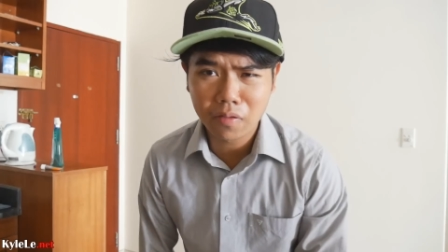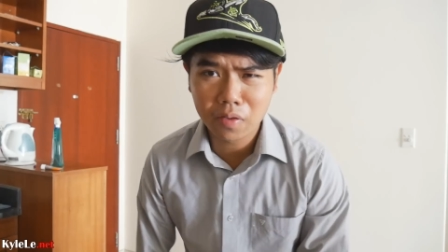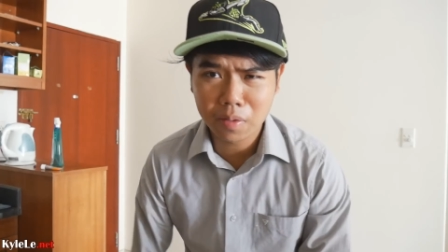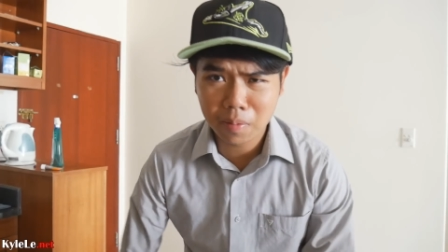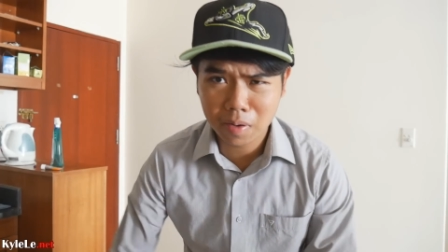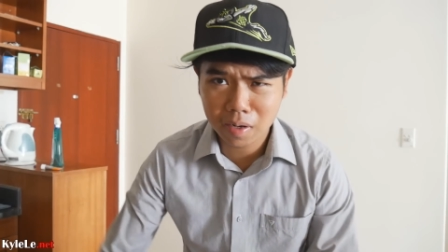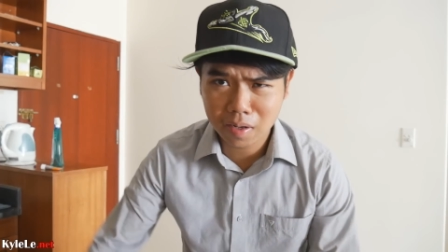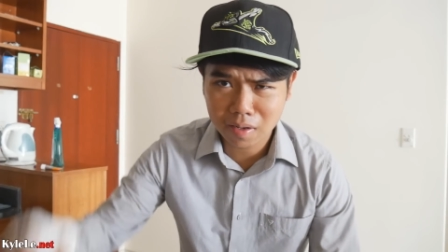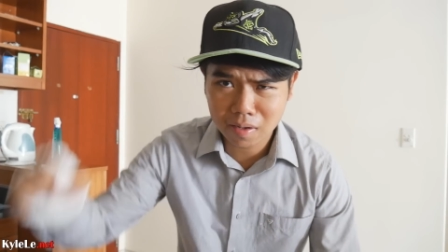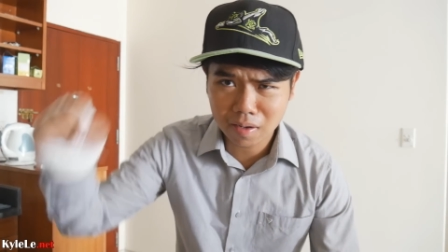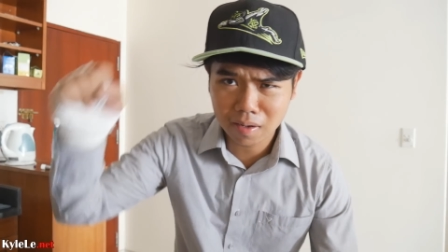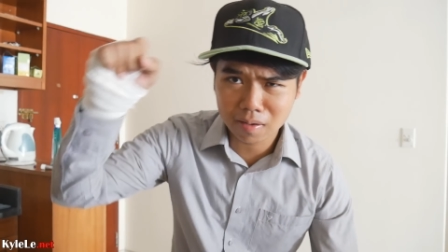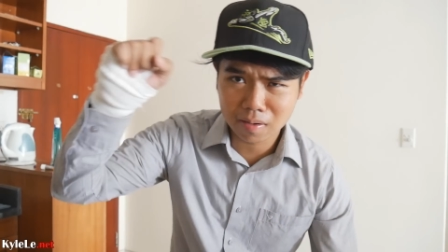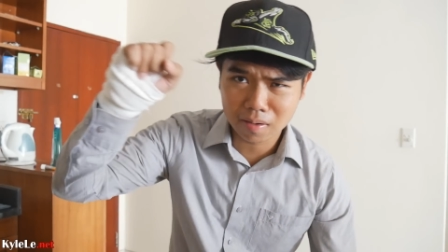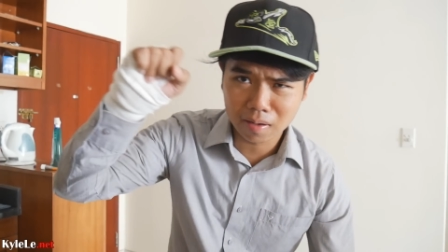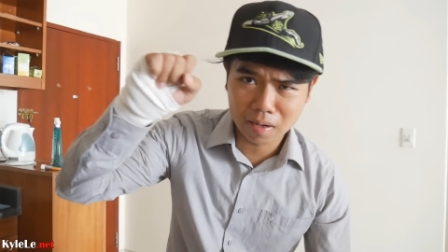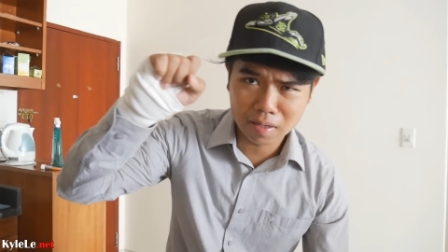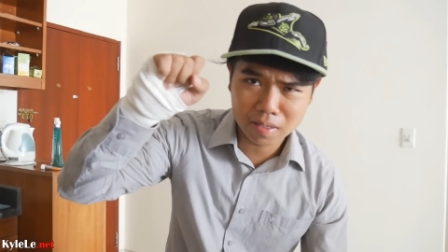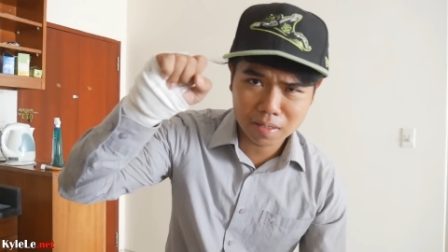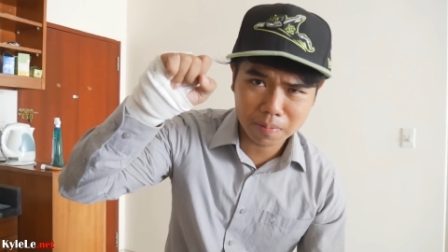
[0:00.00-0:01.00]
everybody.
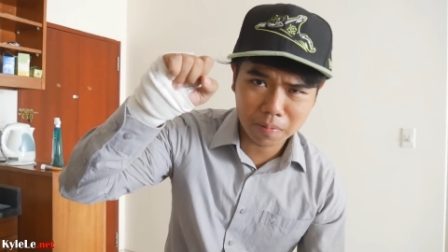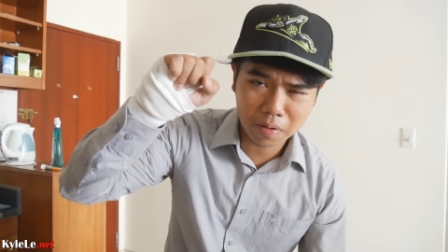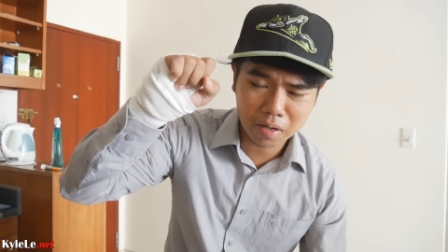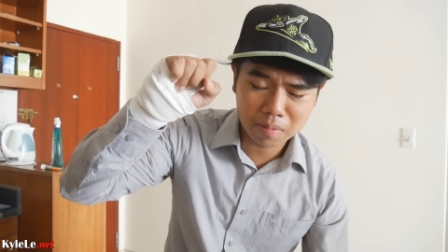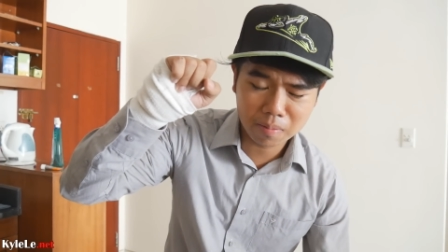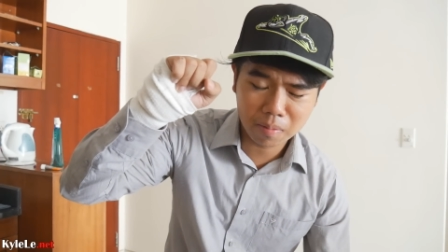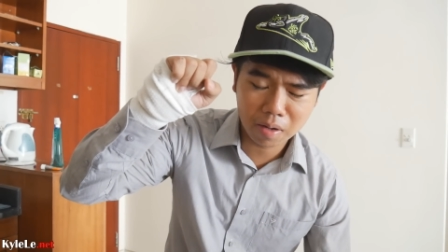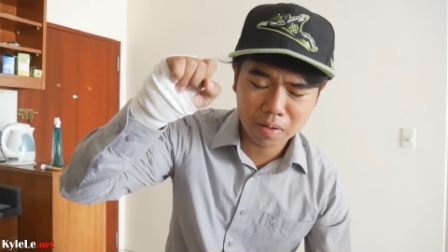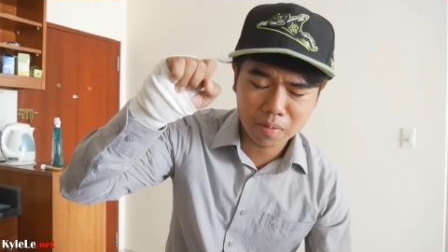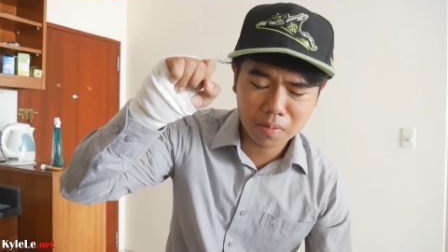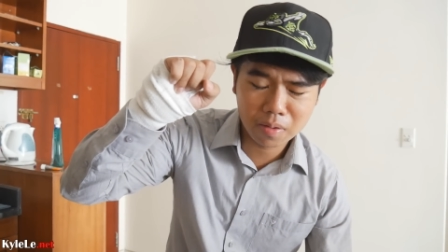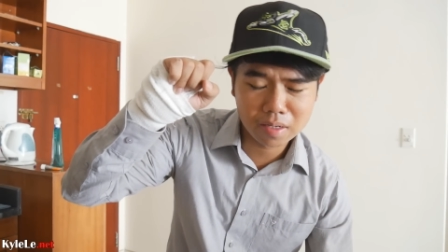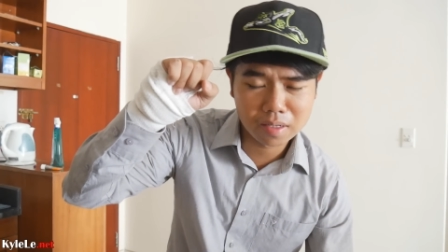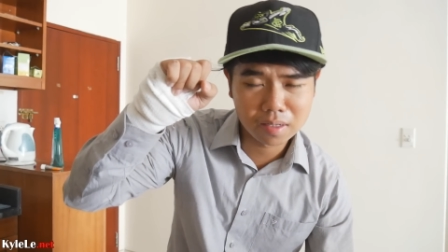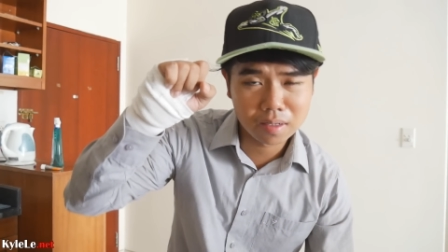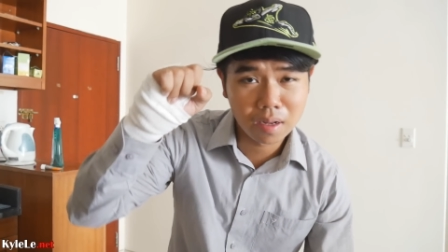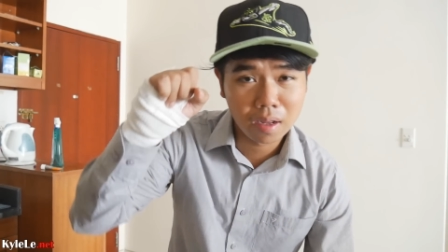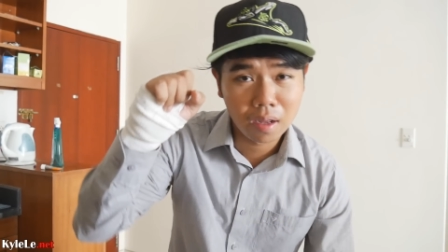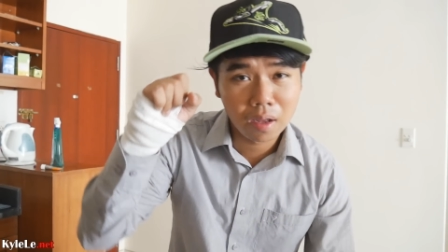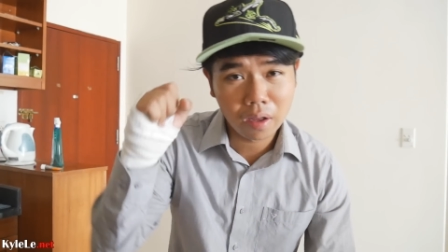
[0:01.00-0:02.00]
Look, I sprained my
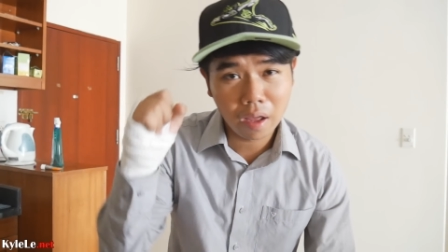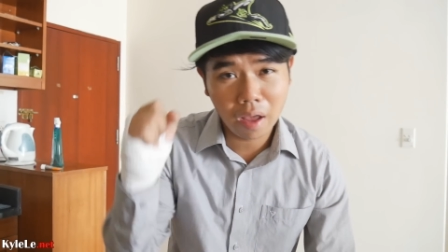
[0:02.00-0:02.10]
wrist.